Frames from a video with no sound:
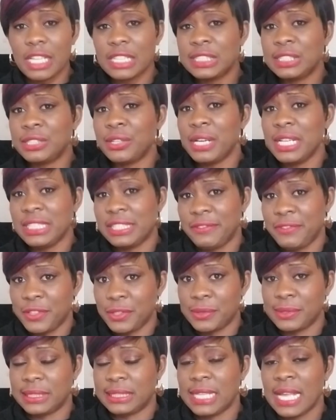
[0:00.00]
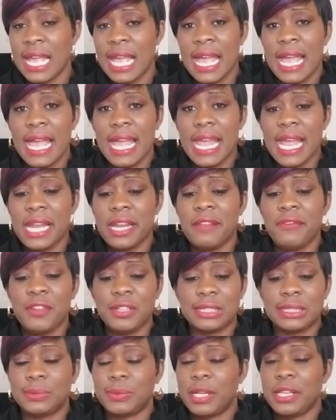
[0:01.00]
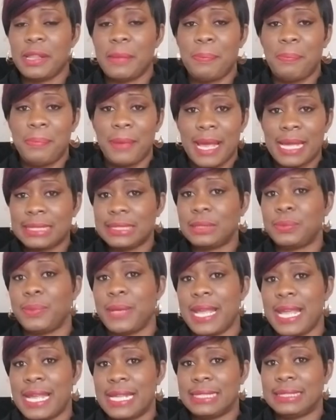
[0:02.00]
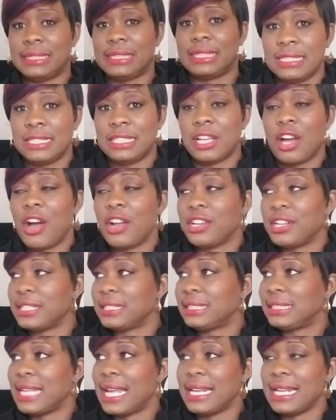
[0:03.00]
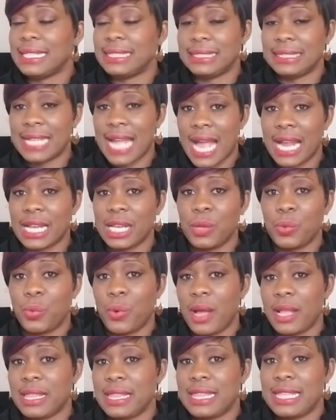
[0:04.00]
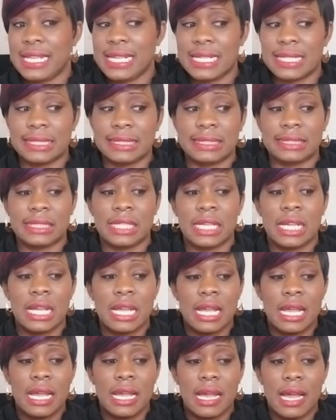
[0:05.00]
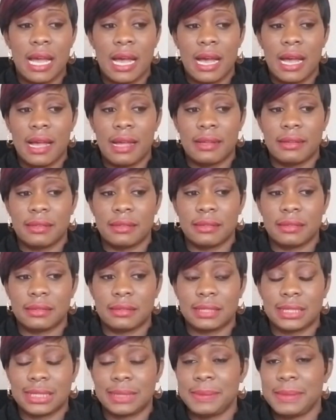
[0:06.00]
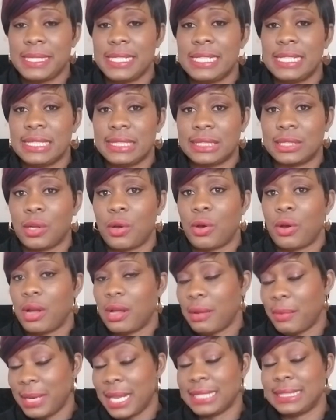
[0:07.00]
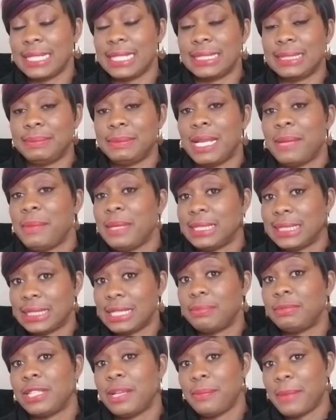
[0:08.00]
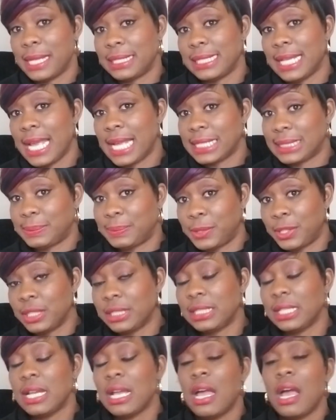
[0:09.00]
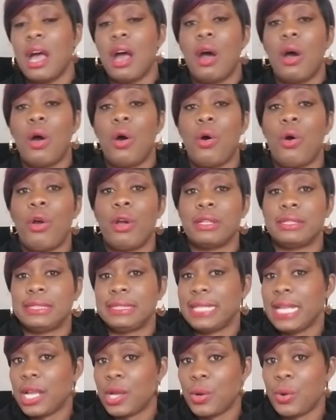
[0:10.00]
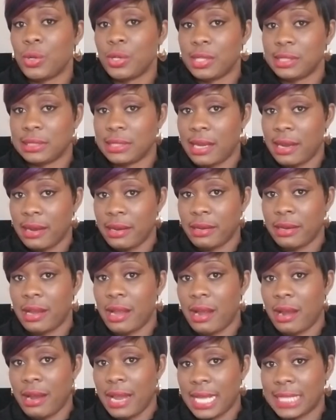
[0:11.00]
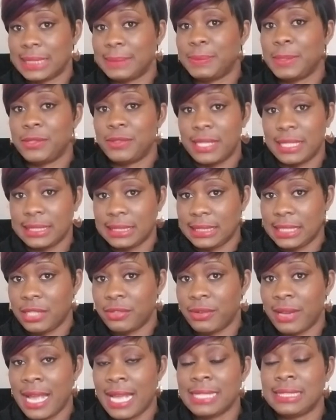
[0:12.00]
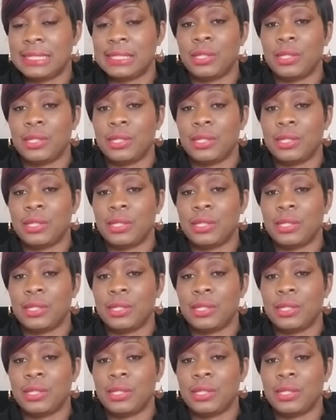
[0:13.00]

So interviews. Interviews is one of the best ways to, to understand exactly what these uh, SMEs, or when I say SME, I mean subject matter experts or stakeholders are, are experiencing, right?